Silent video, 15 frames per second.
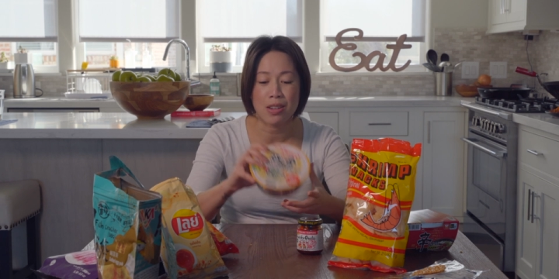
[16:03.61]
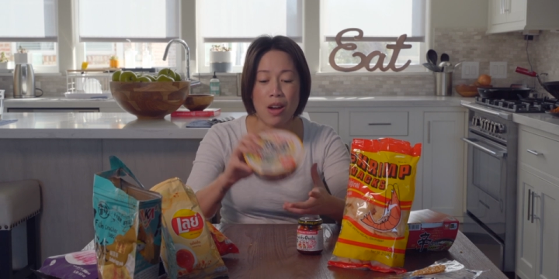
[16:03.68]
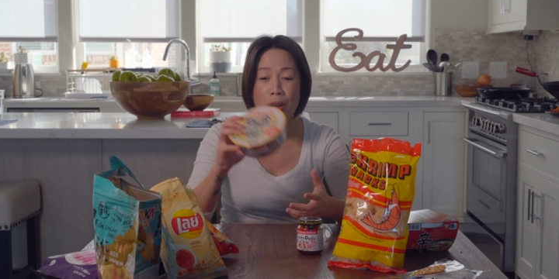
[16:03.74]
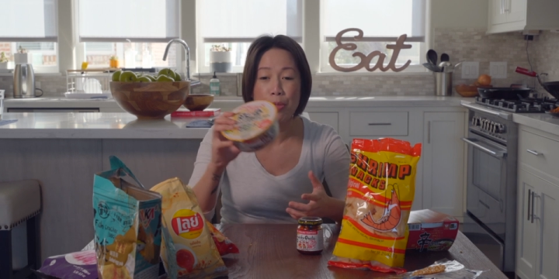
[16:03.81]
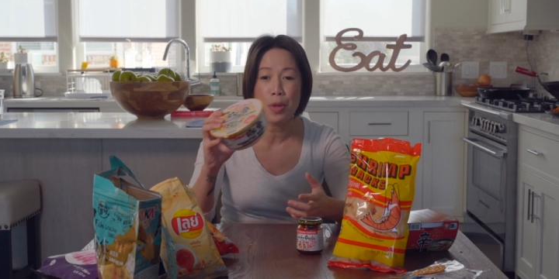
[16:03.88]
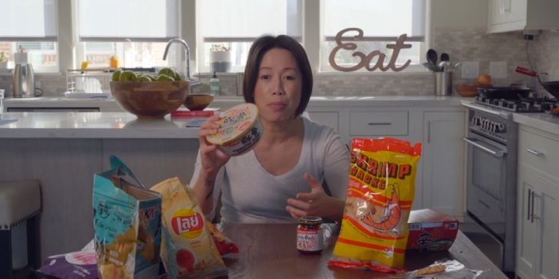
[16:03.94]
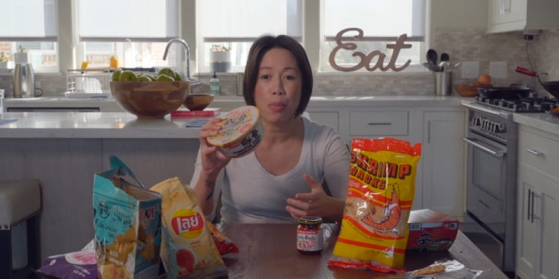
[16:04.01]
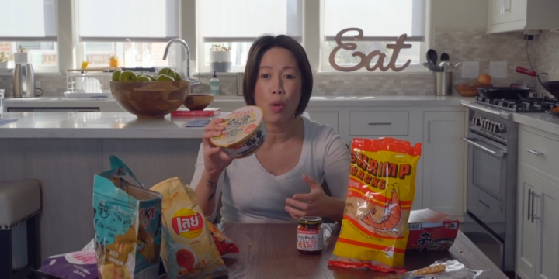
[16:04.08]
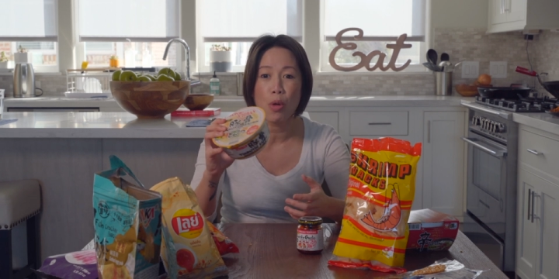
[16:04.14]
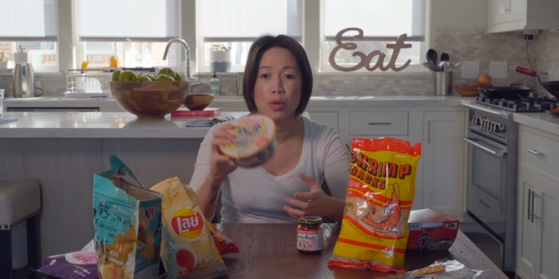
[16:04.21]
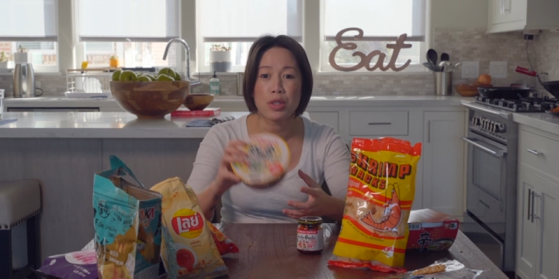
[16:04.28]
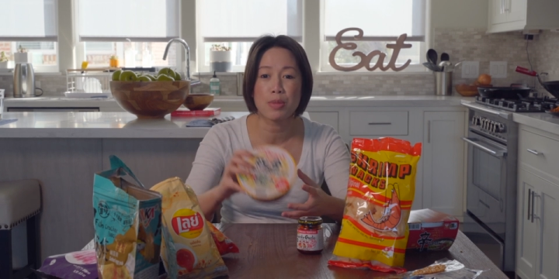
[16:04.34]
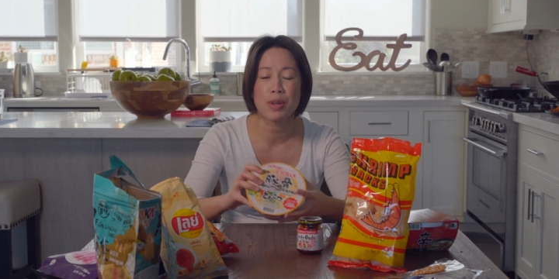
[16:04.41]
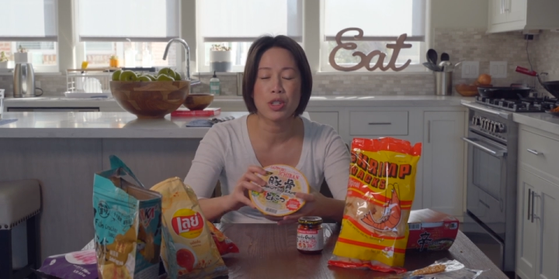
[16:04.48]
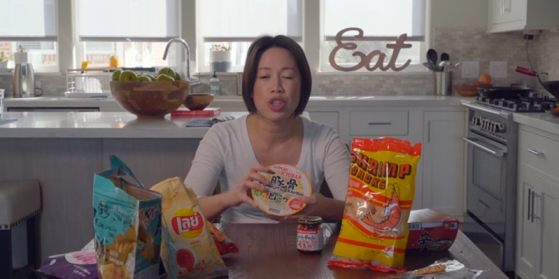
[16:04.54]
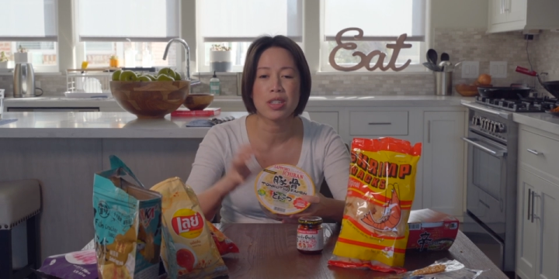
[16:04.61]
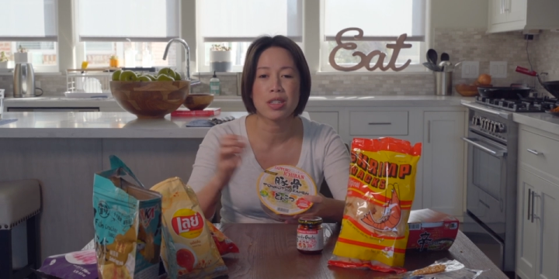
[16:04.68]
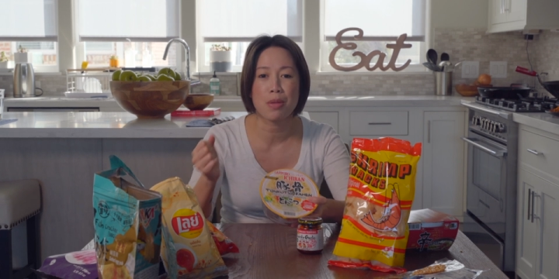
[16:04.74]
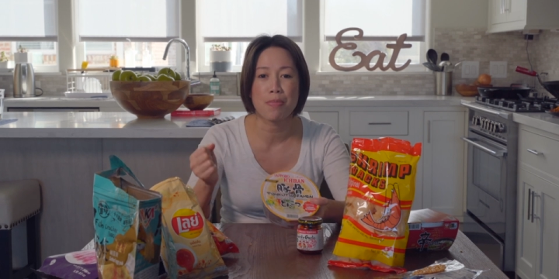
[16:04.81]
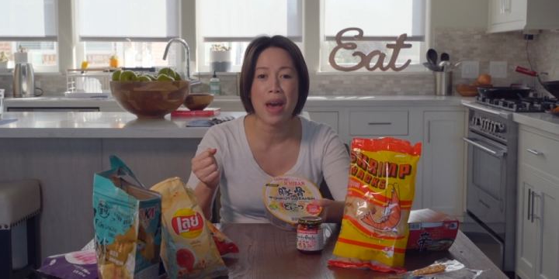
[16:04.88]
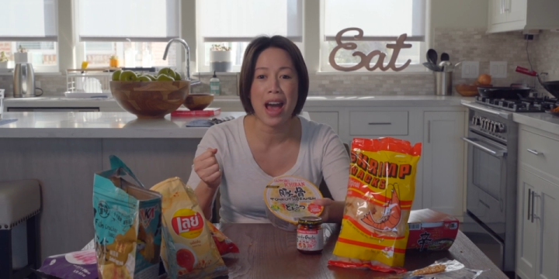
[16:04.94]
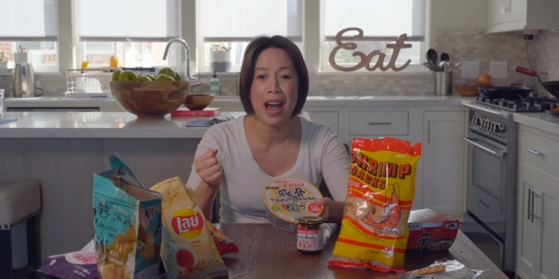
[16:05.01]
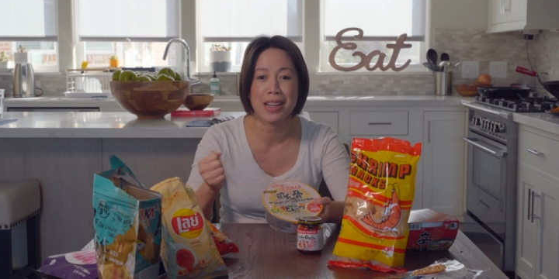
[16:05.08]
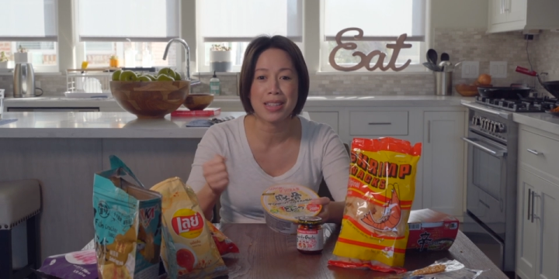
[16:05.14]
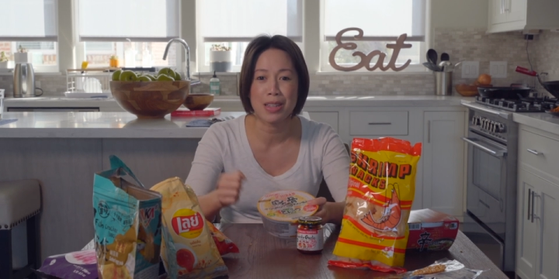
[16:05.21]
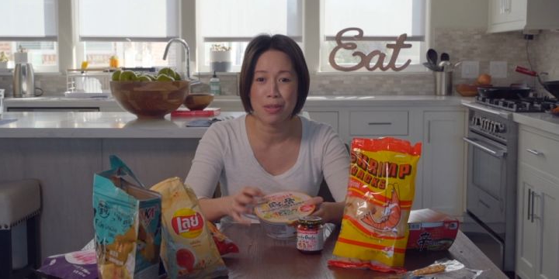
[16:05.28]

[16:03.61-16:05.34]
not the bowls, but just the packs.